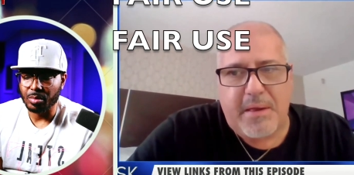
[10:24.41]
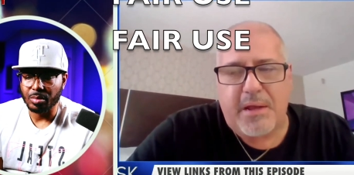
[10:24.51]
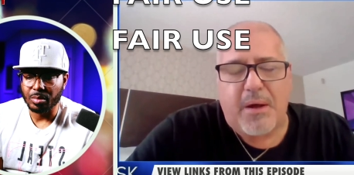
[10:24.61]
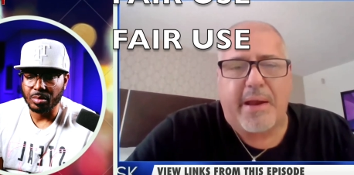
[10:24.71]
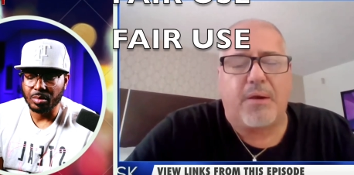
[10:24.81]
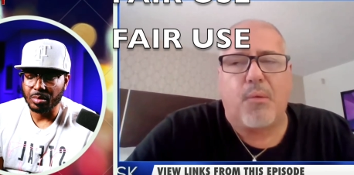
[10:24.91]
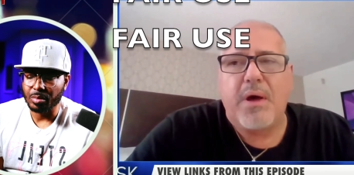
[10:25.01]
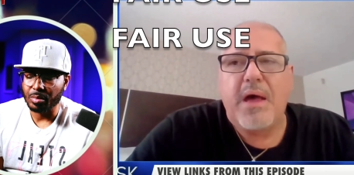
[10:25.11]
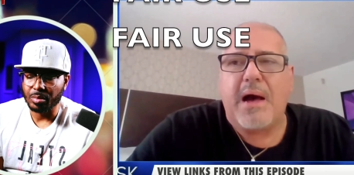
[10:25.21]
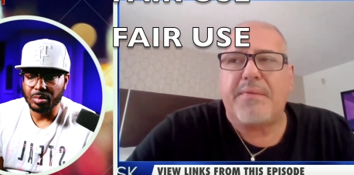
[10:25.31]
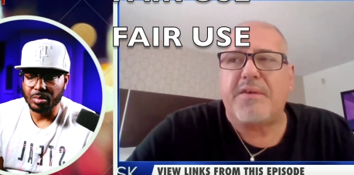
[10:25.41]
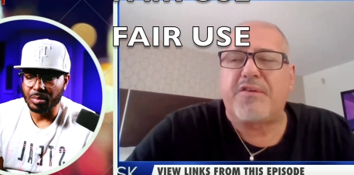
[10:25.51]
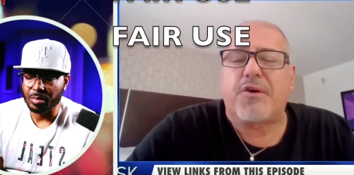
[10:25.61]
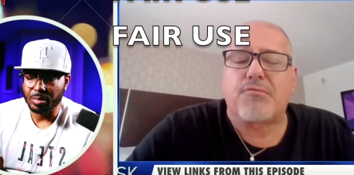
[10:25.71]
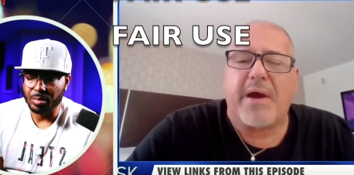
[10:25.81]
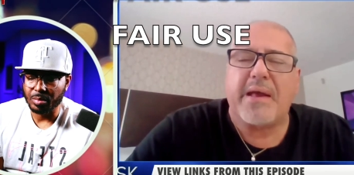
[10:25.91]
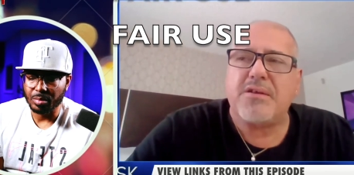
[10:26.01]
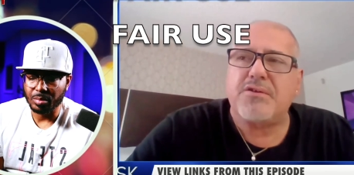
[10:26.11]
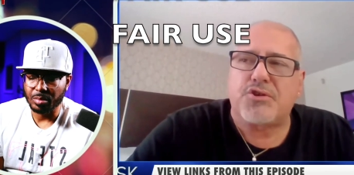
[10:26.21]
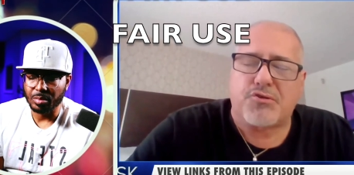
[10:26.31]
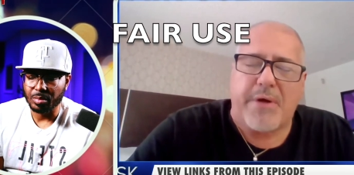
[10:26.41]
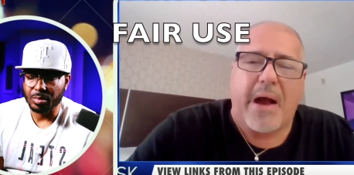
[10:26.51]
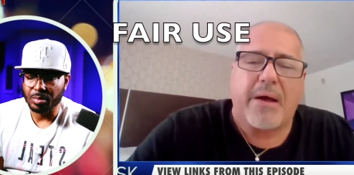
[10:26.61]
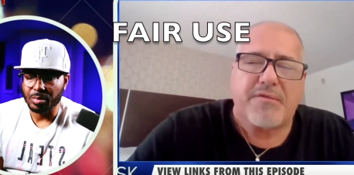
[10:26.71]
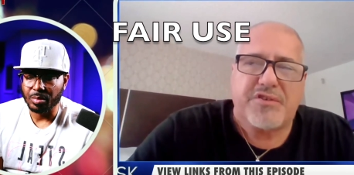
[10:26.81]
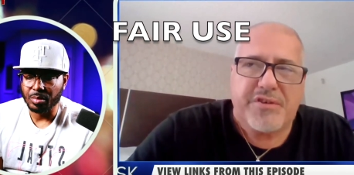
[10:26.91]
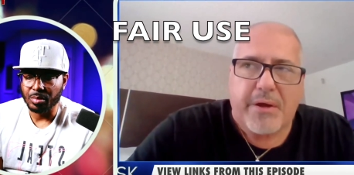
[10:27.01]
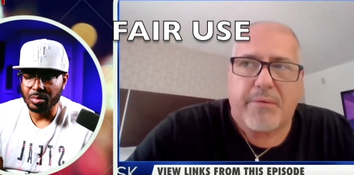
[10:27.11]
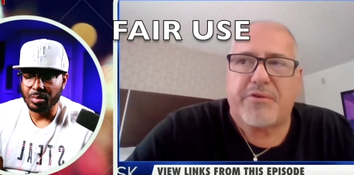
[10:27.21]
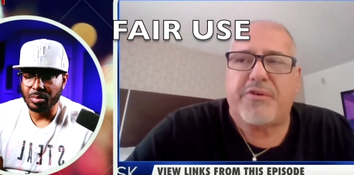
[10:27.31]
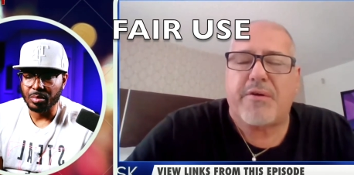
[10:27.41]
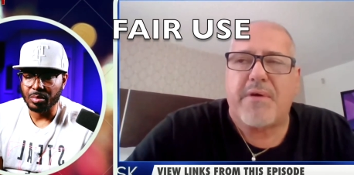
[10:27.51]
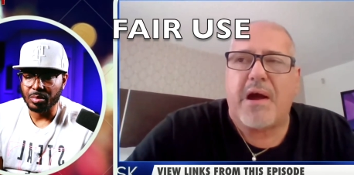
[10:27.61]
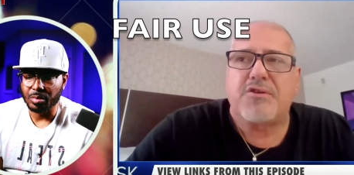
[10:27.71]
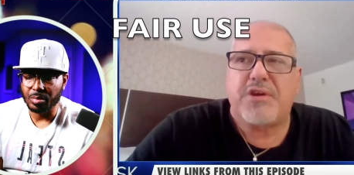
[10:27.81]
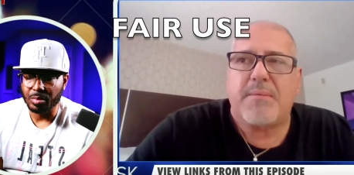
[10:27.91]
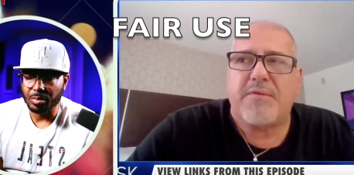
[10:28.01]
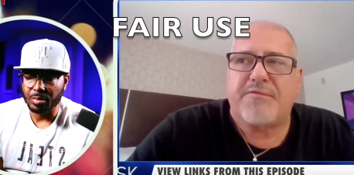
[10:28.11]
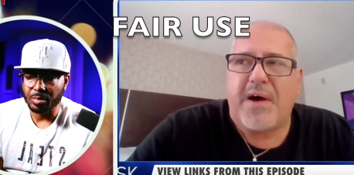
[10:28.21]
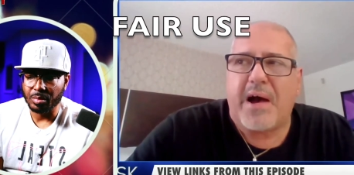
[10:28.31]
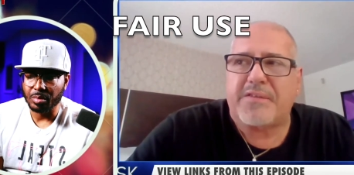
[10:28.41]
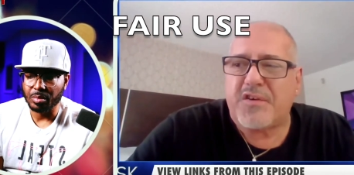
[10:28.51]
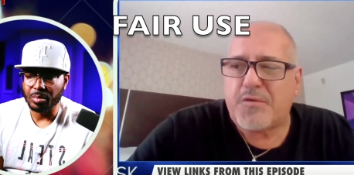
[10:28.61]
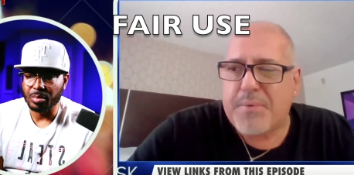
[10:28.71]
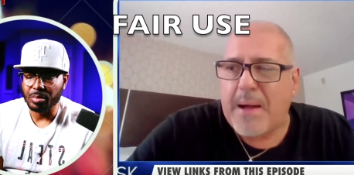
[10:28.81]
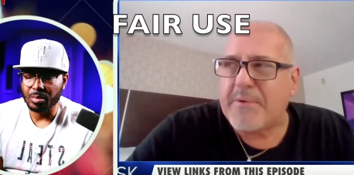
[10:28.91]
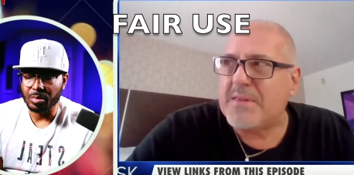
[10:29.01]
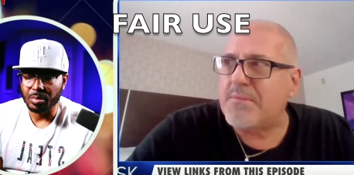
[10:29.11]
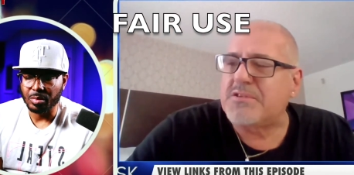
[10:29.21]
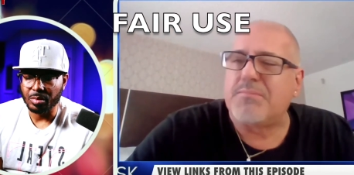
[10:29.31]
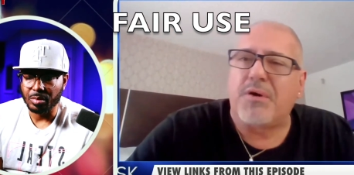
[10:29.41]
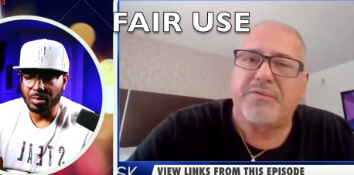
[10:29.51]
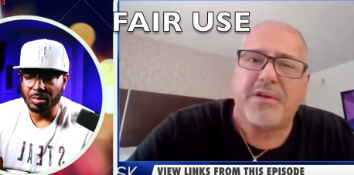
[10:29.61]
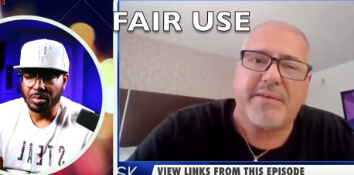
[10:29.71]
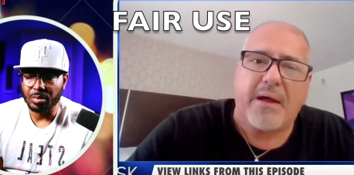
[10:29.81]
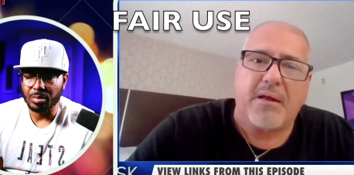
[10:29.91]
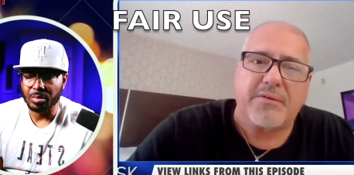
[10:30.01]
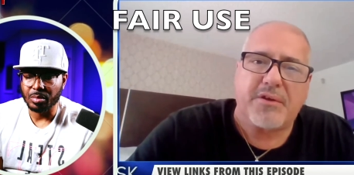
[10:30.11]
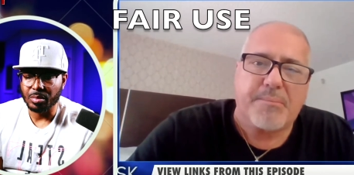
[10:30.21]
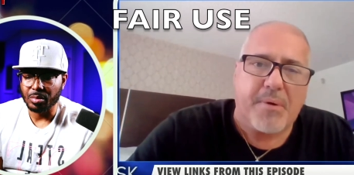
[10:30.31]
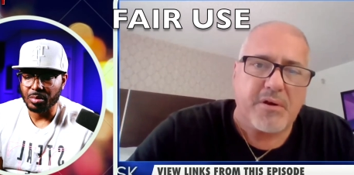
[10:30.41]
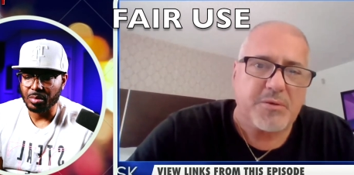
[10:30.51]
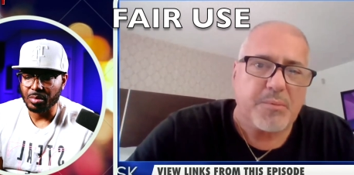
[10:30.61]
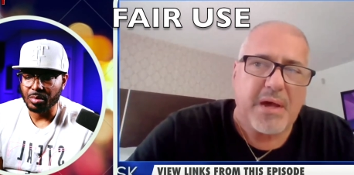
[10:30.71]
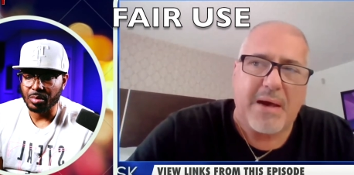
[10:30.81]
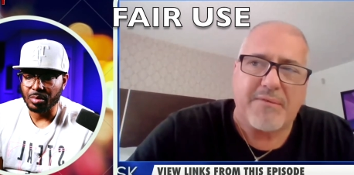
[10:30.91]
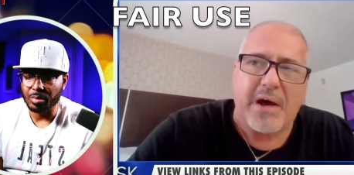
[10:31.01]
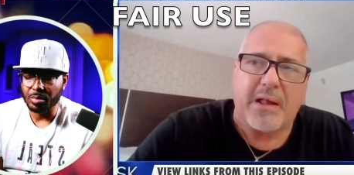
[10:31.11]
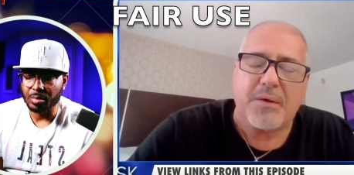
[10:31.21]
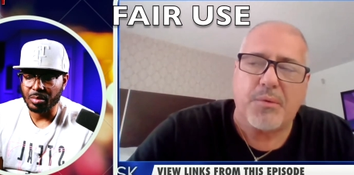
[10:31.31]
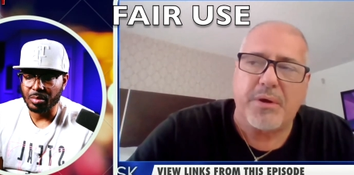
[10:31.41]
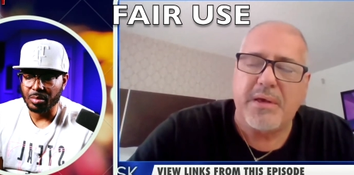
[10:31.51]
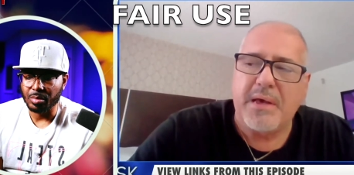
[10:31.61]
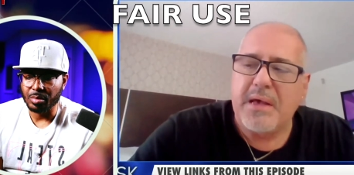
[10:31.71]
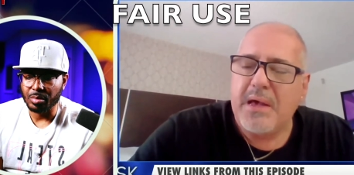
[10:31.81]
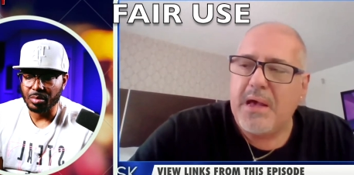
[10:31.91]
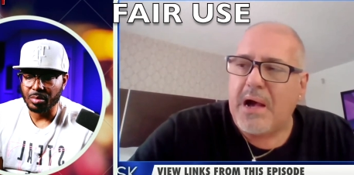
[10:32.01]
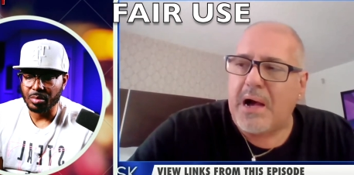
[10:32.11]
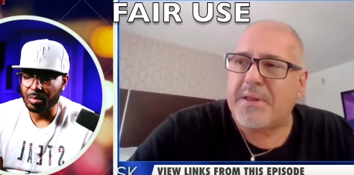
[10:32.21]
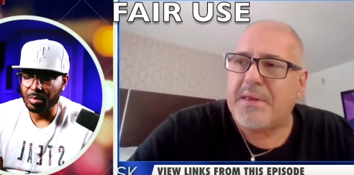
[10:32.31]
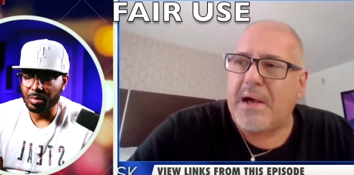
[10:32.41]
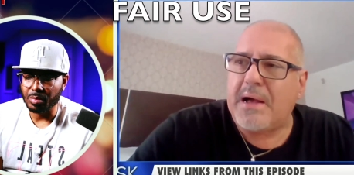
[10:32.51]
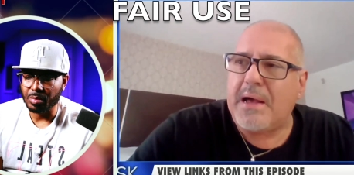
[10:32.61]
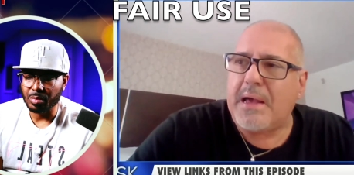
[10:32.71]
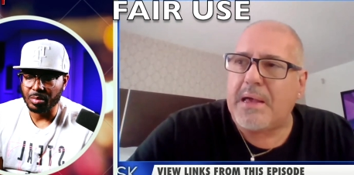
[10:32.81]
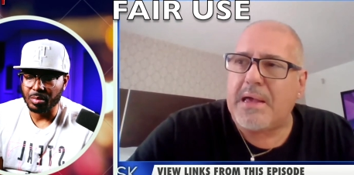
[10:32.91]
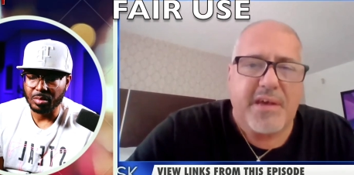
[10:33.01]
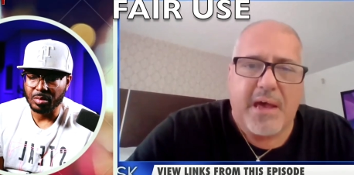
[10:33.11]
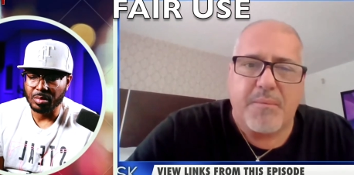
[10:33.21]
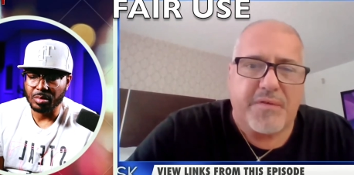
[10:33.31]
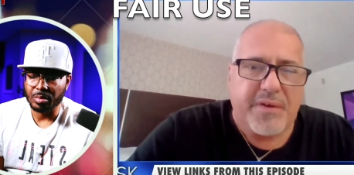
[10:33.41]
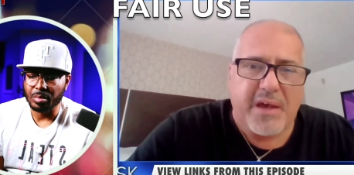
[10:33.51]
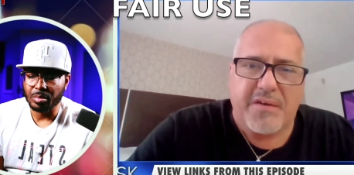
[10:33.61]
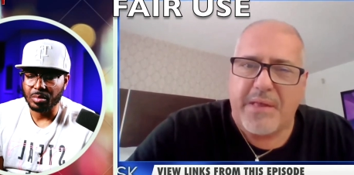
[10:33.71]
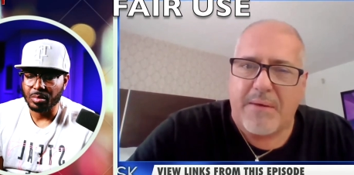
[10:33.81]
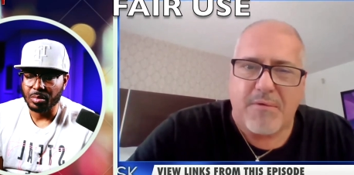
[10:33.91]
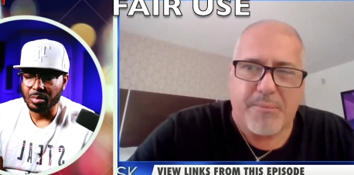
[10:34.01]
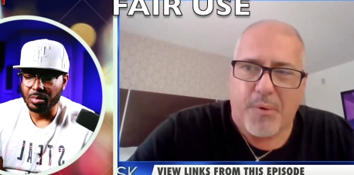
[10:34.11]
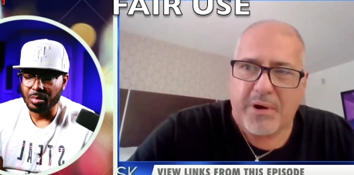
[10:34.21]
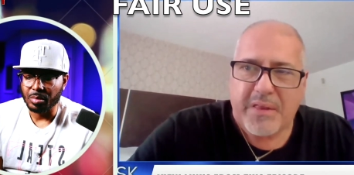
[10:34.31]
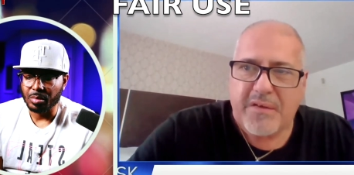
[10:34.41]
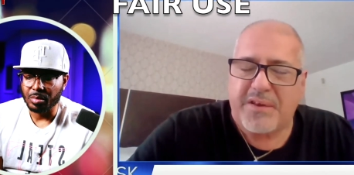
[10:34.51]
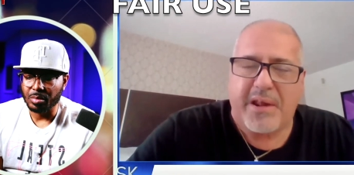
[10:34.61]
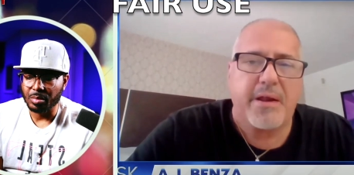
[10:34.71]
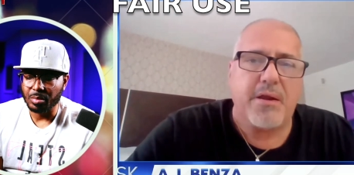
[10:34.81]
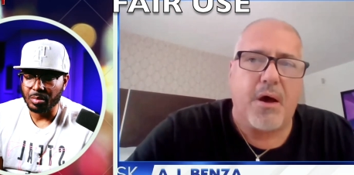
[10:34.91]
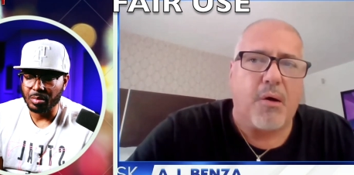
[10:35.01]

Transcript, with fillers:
Speaker 1: Uh, you know, I don't know. There's a great shroud of secrecy around Jamie Foxx. He's probably the most multi talented person we have in Hollywood. Um, but even TMZ is not reporting